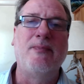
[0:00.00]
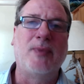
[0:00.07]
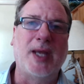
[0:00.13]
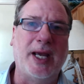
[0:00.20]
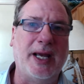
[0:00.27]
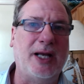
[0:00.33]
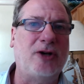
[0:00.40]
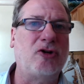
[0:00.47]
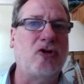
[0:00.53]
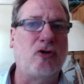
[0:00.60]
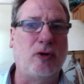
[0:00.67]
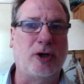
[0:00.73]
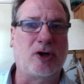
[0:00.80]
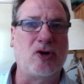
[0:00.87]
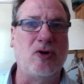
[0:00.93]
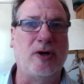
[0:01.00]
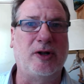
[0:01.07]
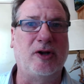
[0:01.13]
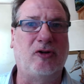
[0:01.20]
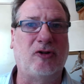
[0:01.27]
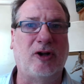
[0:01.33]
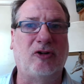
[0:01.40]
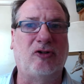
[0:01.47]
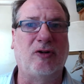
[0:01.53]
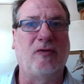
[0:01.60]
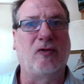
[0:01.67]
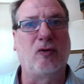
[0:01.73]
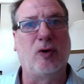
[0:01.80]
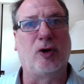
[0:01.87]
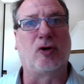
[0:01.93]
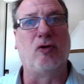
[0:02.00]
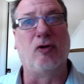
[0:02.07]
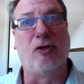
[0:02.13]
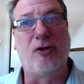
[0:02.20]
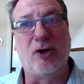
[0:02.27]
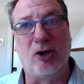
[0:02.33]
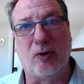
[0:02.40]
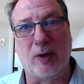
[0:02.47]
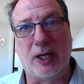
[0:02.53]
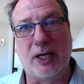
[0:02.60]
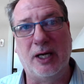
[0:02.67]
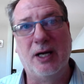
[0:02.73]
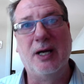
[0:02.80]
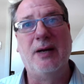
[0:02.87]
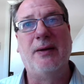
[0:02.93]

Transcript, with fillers: and critical in the sense of critical theory